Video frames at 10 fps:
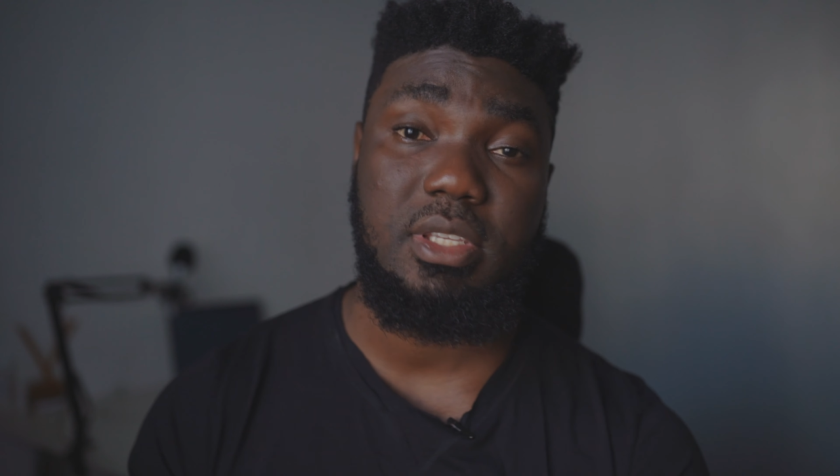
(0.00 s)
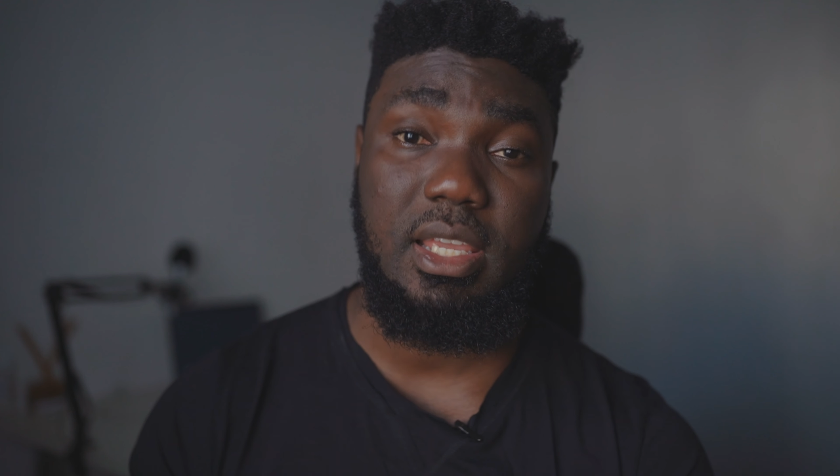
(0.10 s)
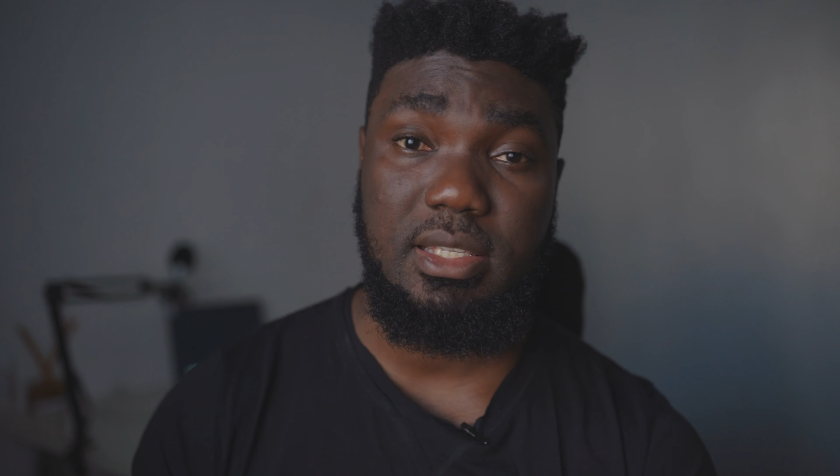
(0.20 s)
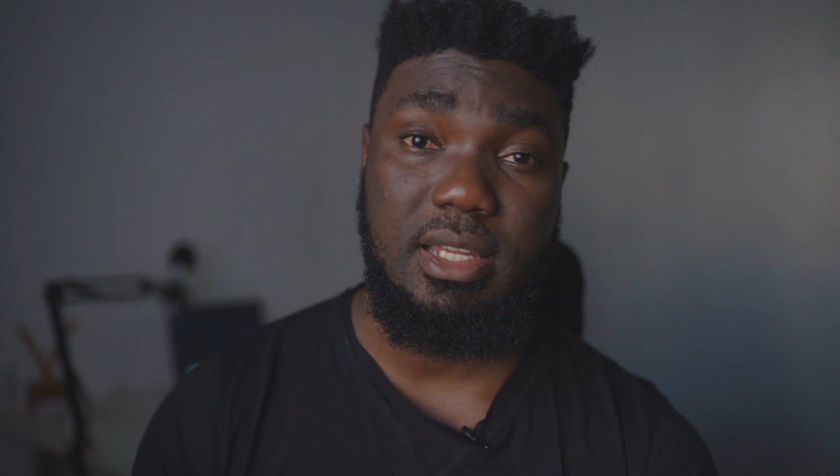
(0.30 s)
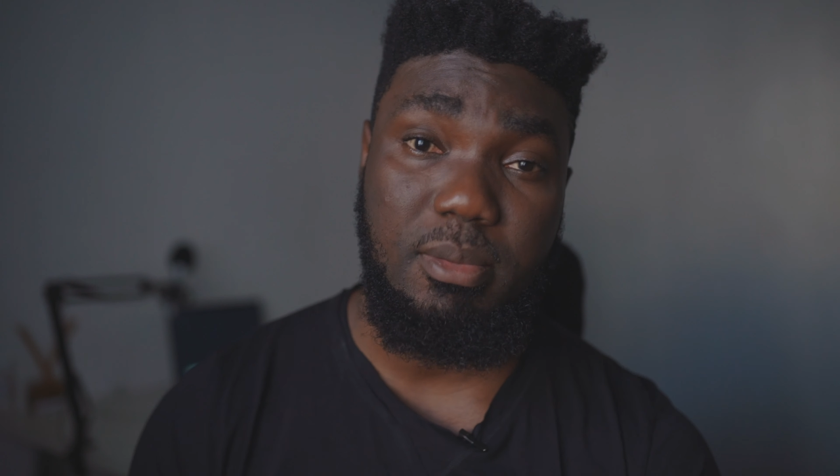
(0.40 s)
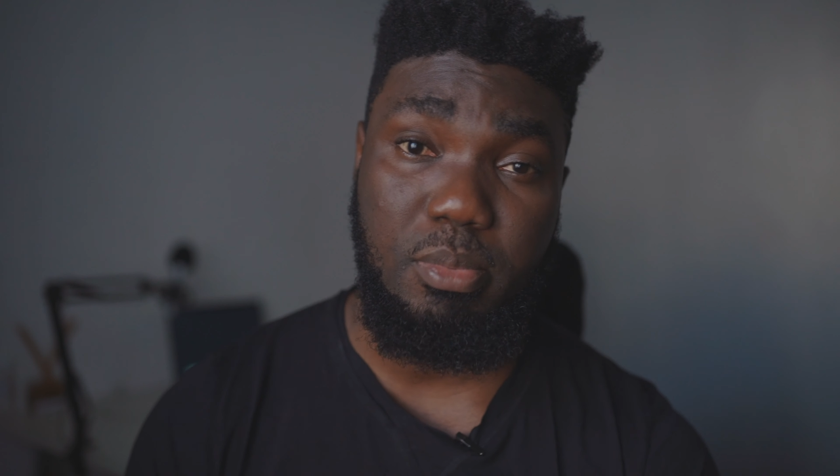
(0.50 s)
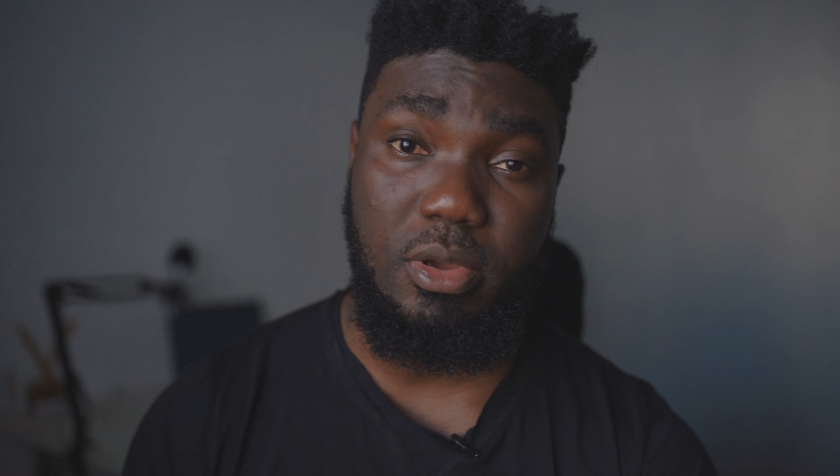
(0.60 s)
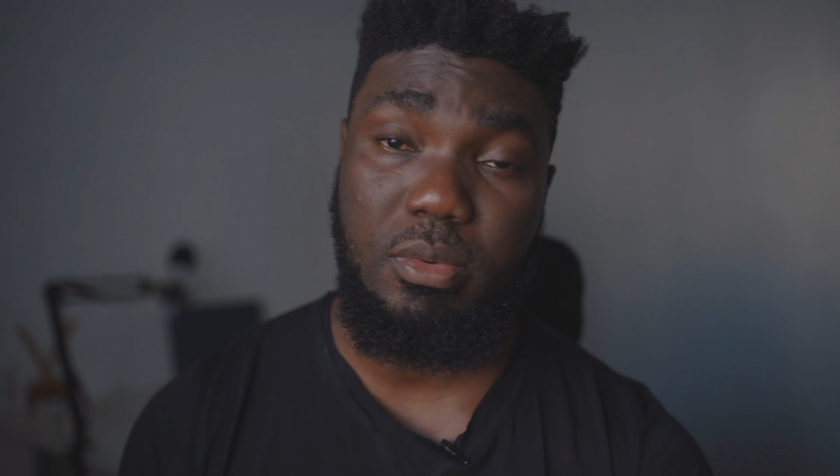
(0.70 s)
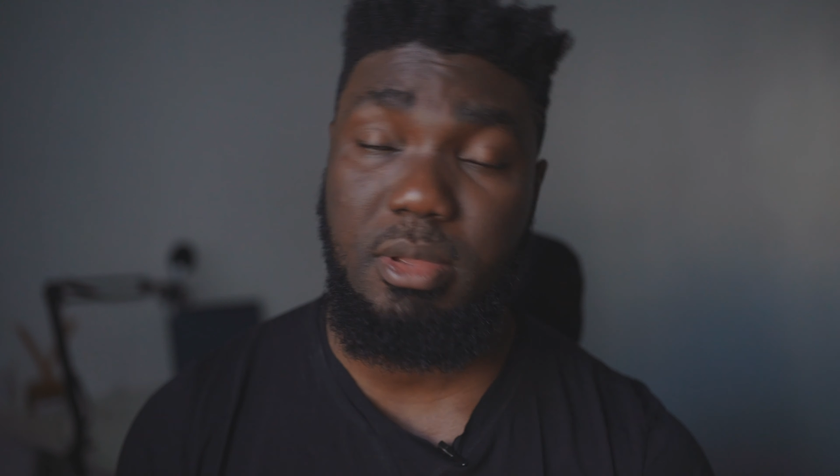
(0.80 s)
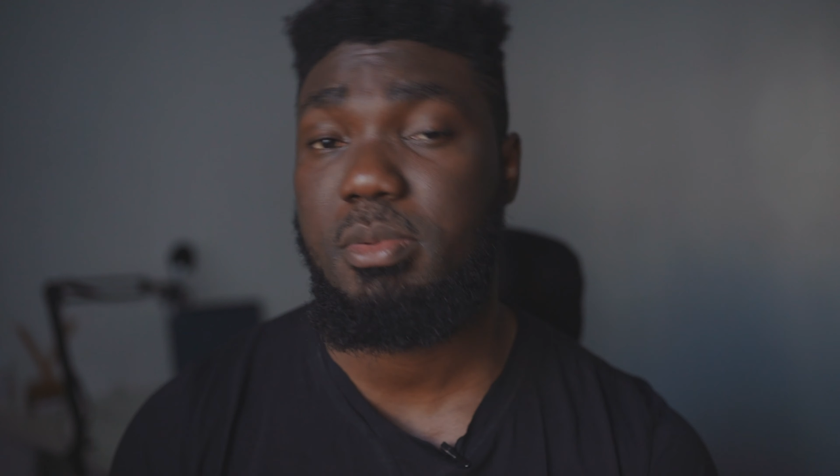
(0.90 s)
to get to that
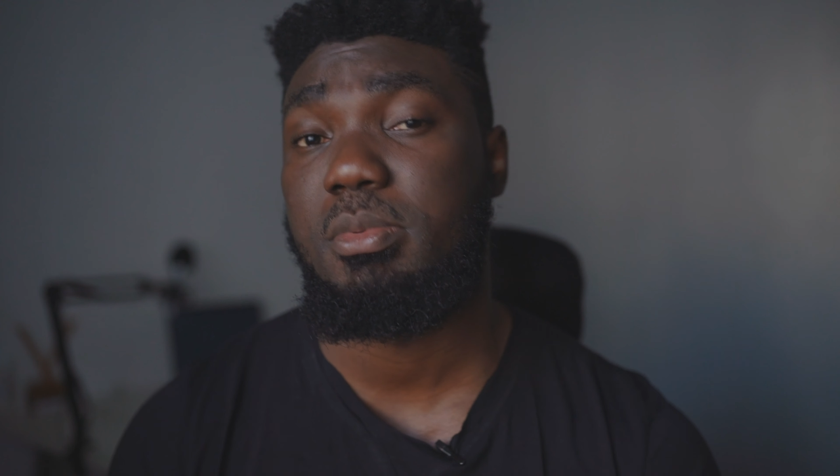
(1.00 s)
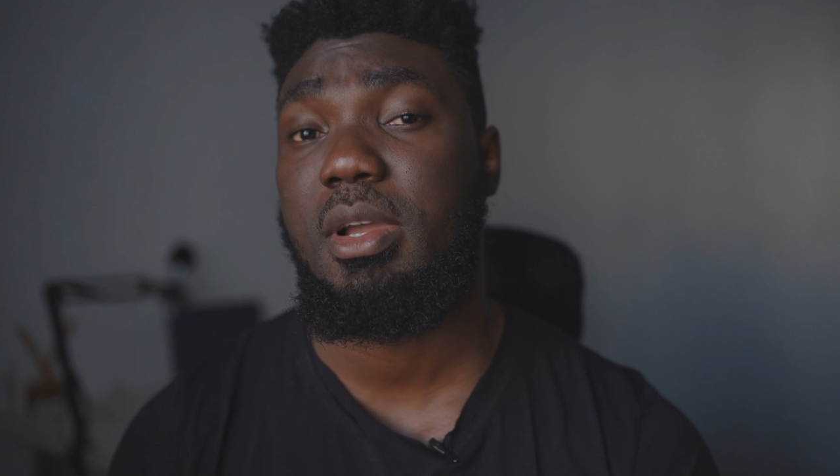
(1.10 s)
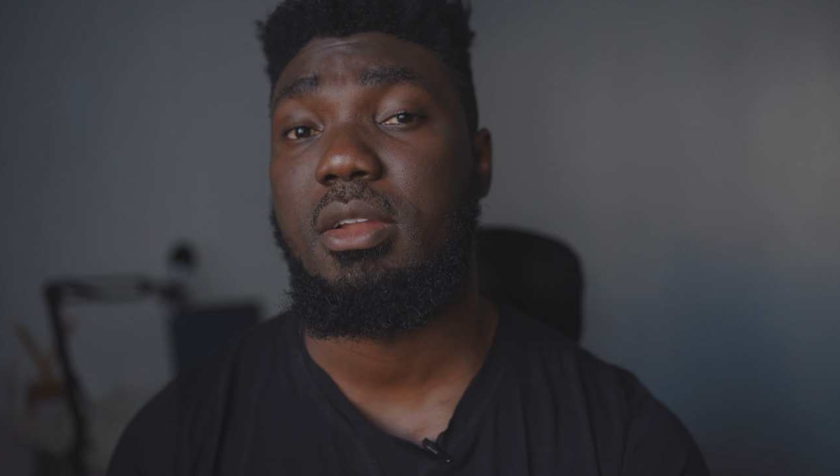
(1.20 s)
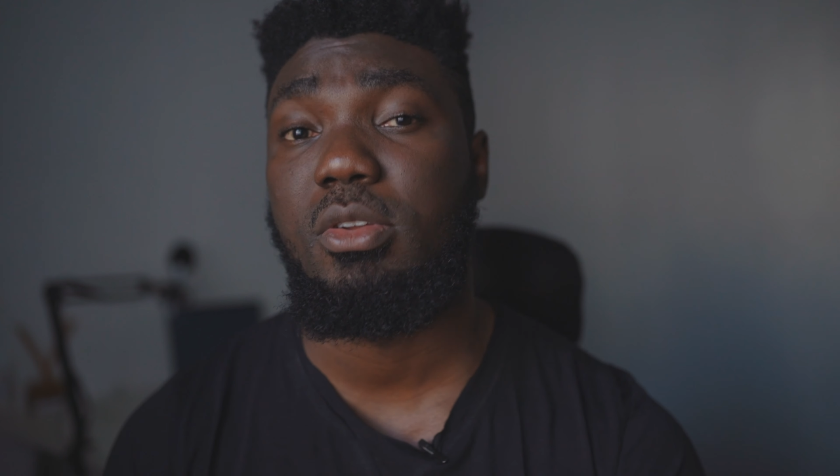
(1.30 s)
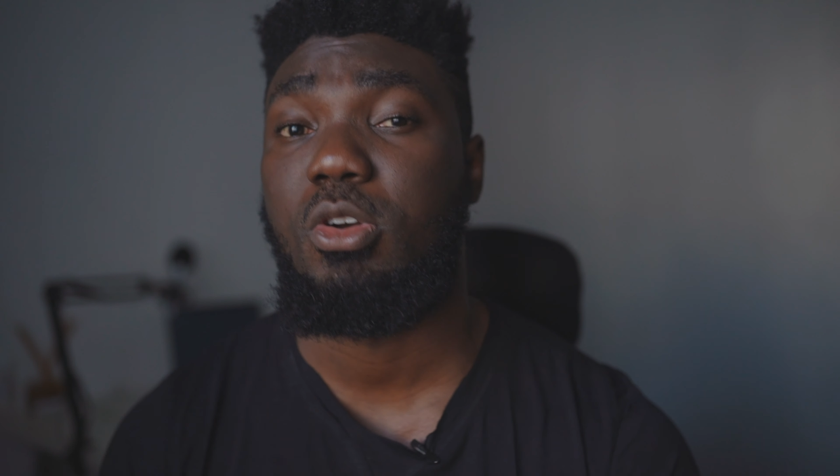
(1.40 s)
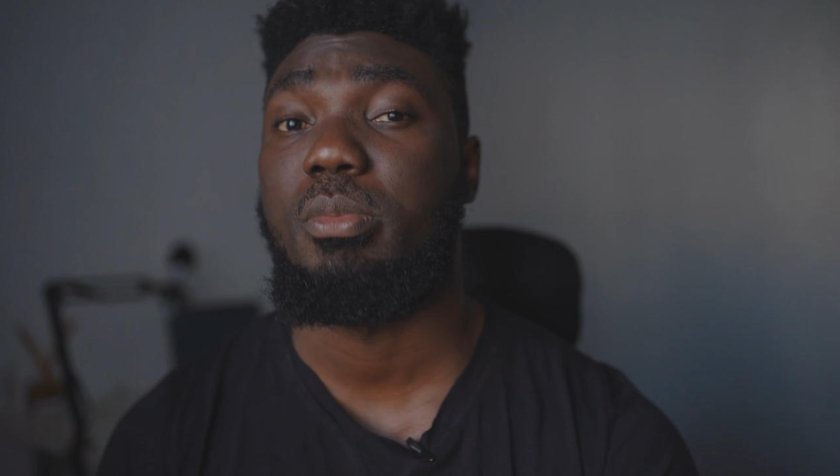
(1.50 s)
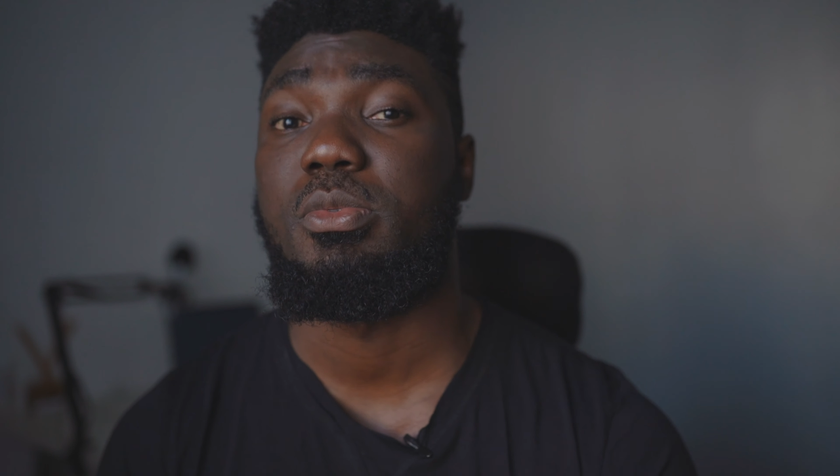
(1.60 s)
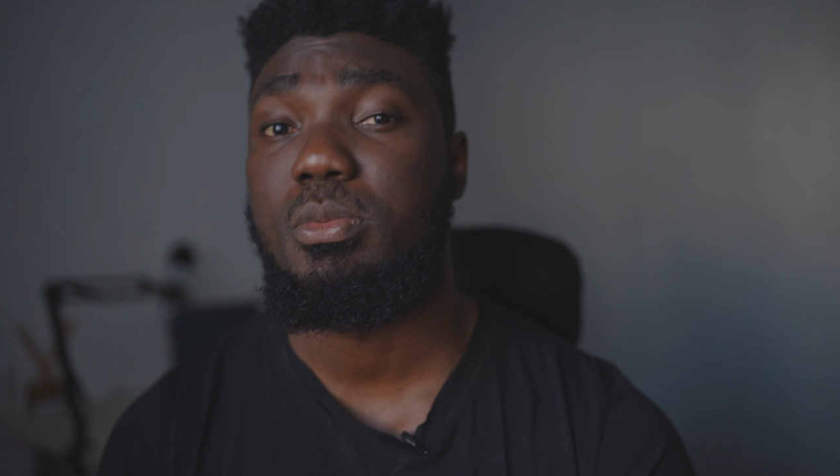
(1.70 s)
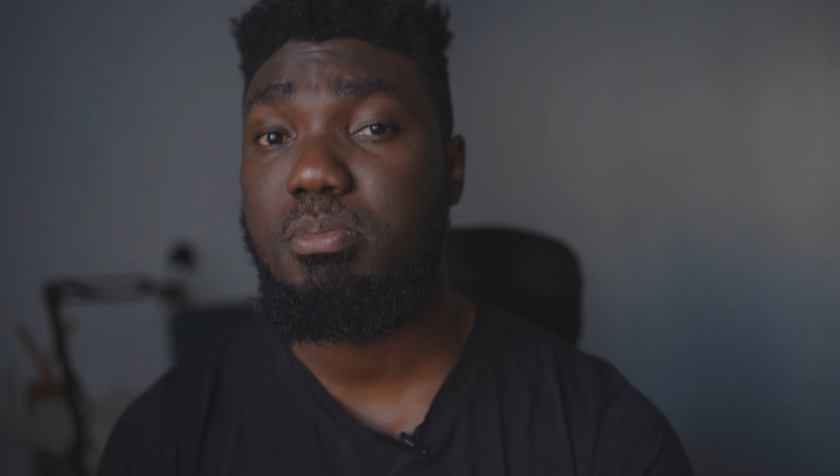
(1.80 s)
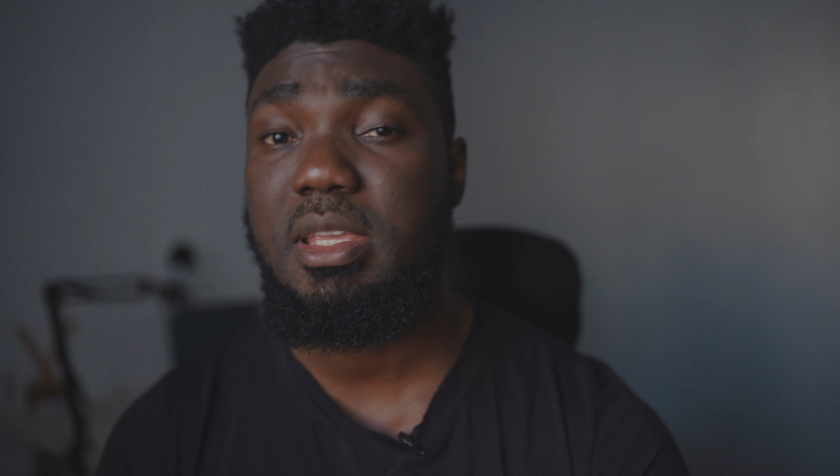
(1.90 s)
point where people can look up
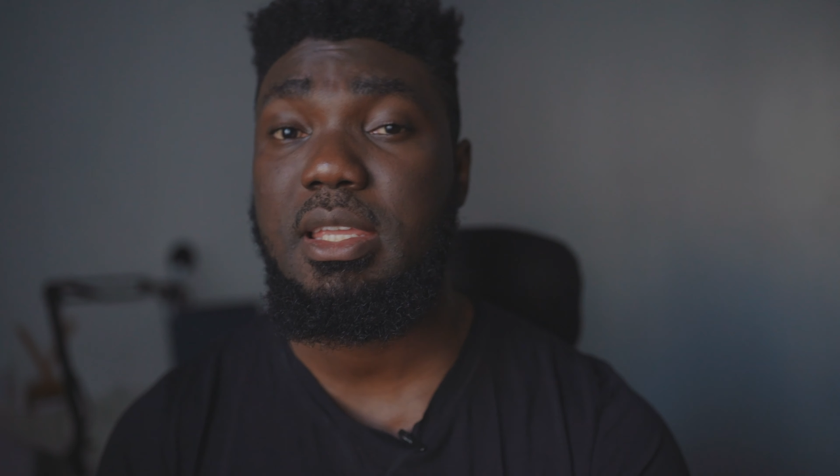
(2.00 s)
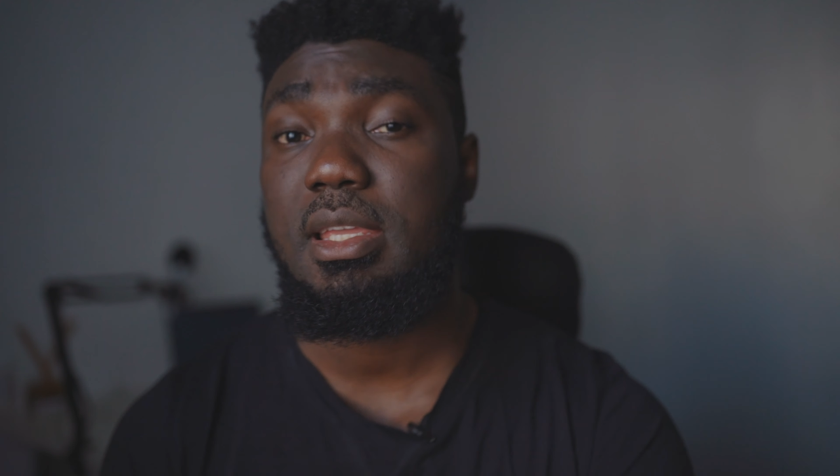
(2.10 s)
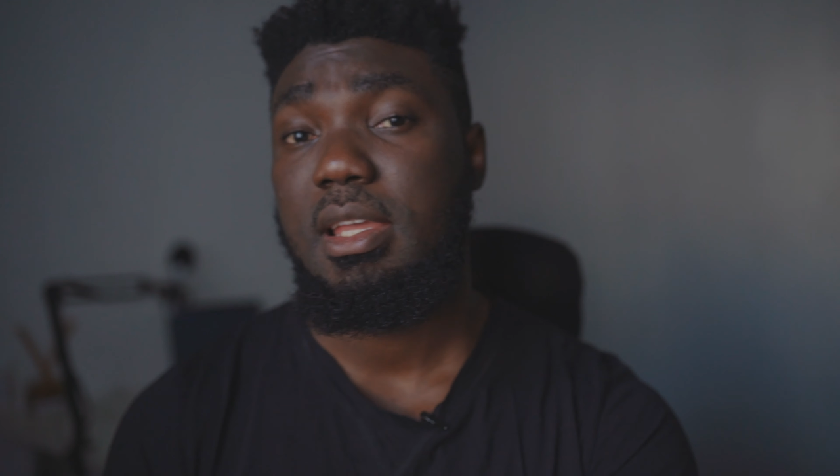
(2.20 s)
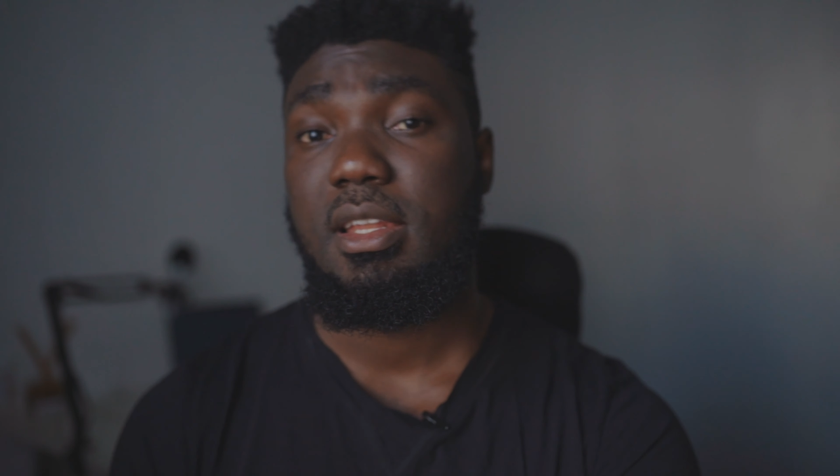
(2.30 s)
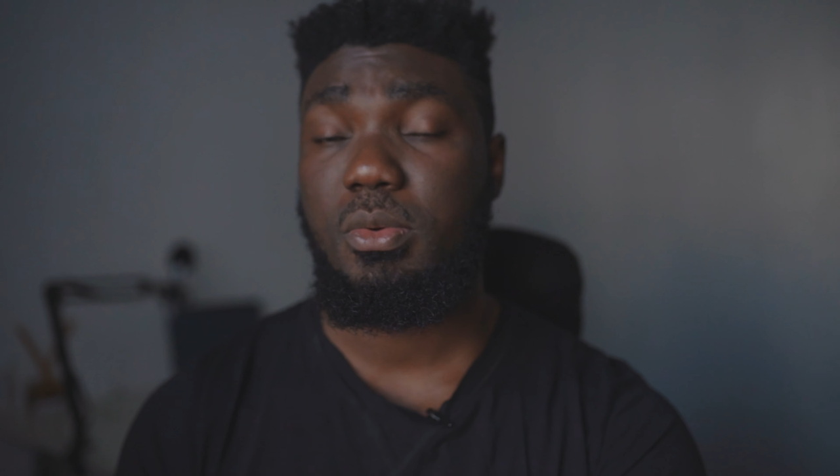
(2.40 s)
to me